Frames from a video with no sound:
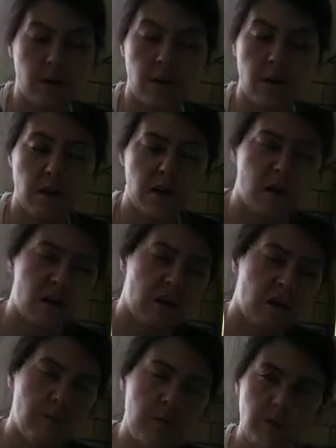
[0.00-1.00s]
they cannot
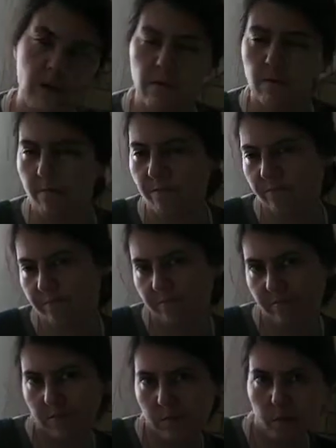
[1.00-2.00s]
be,
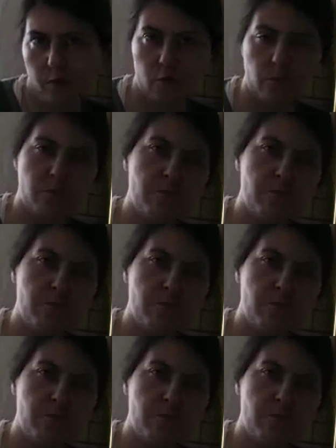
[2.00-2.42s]
you know,